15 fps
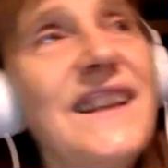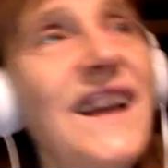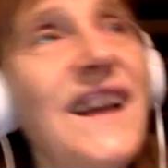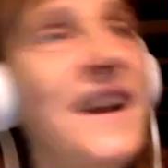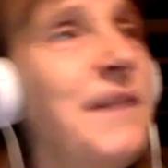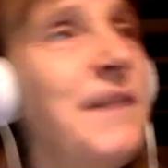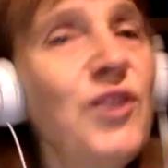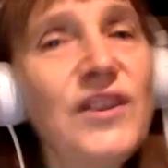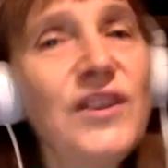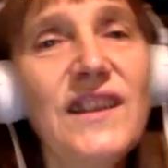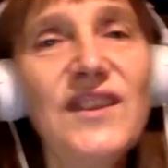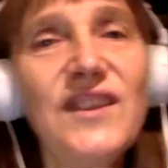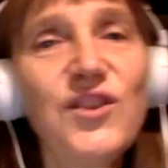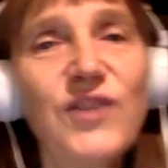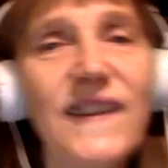I am not a
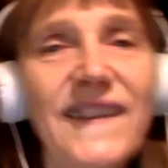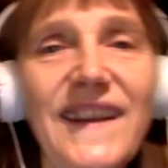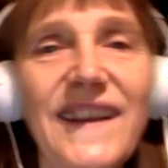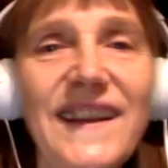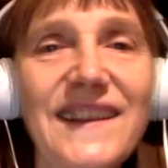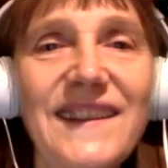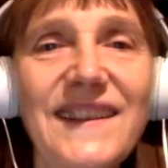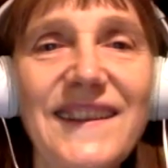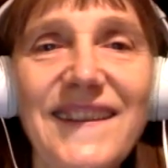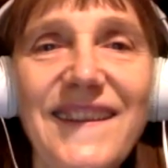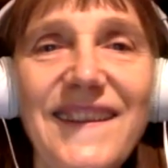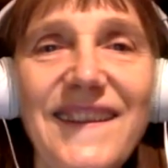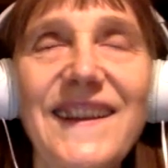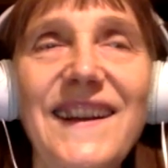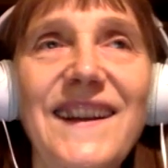neuroscientist.
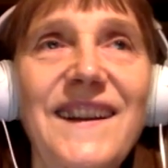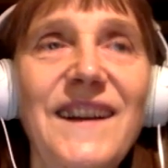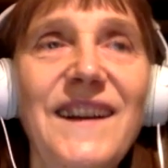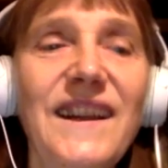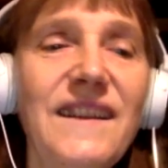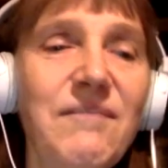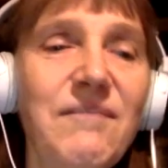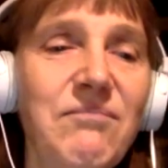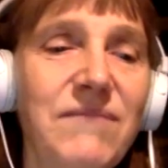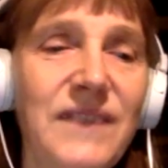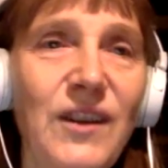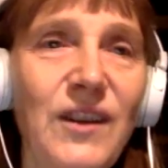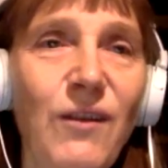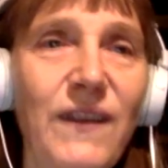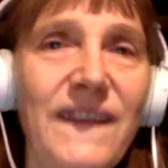I
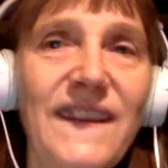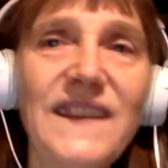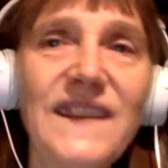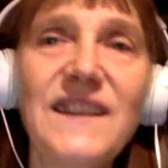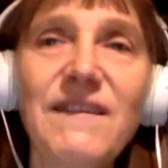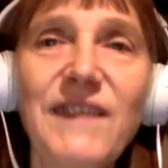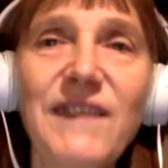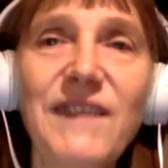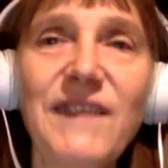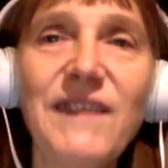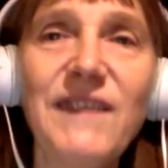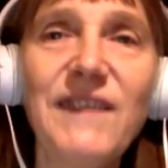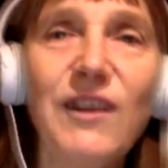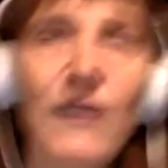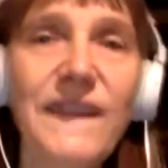studied
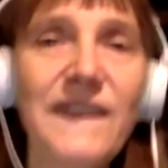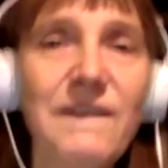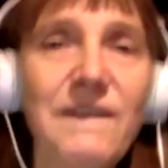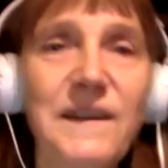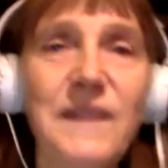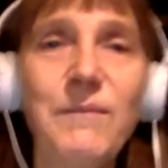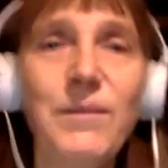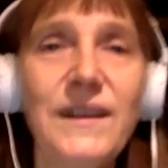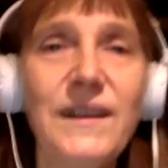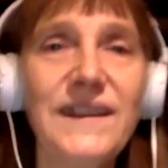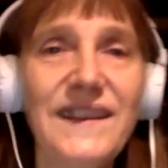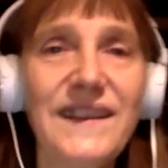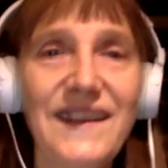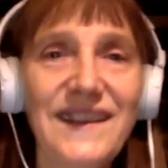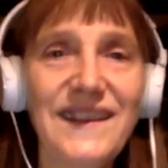philosophy, but
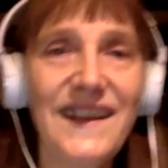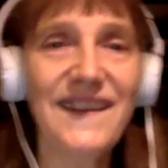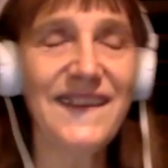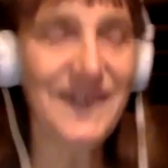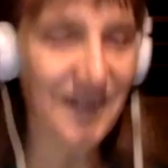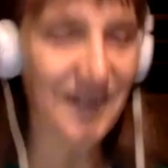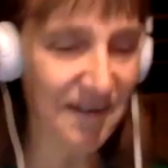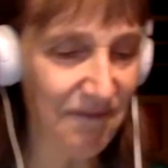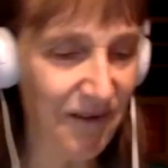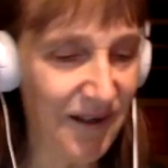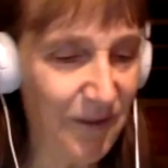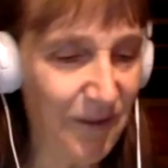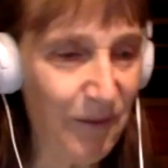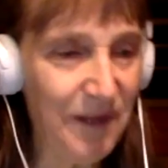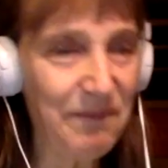that's really far
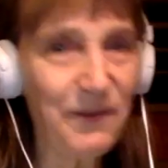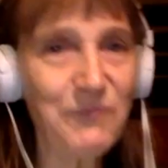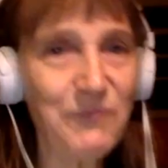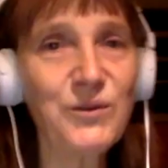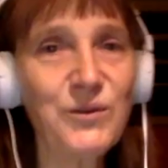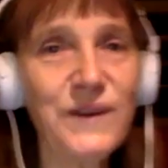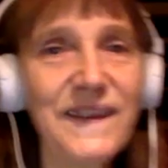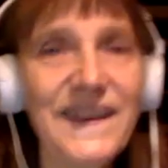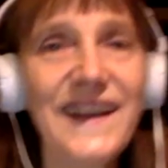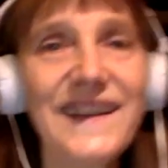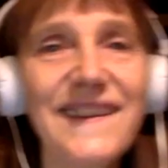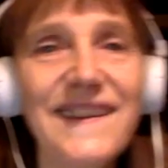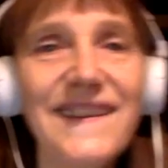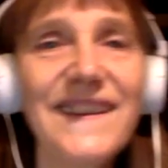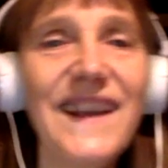away from
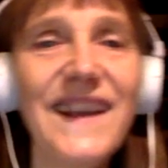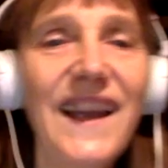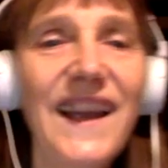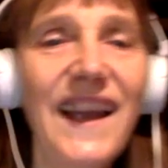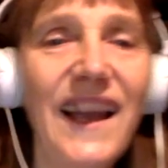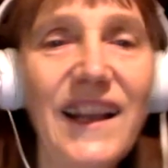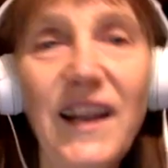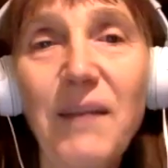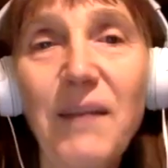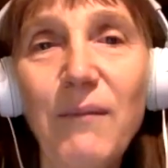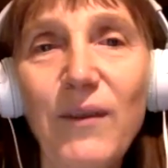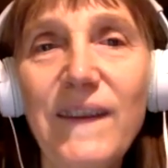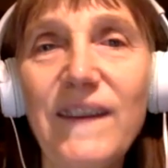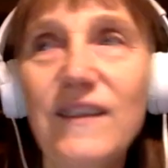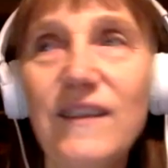neuroscience. And I'm
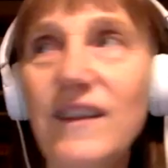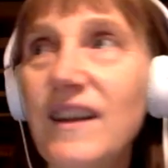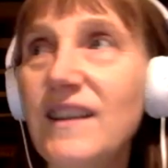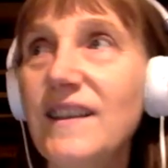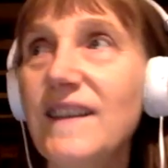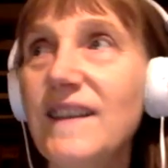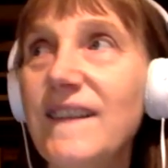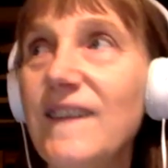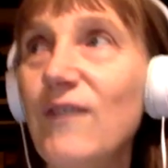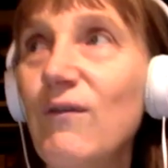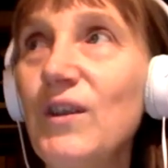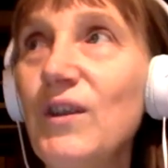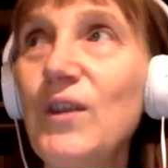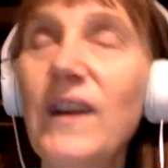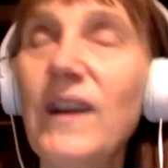also an artist, so
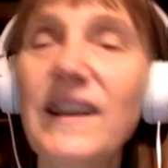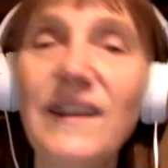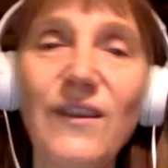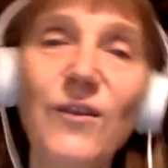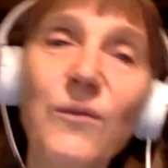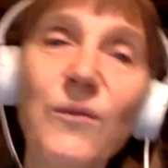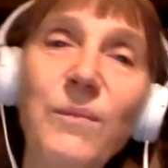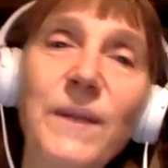what do I know?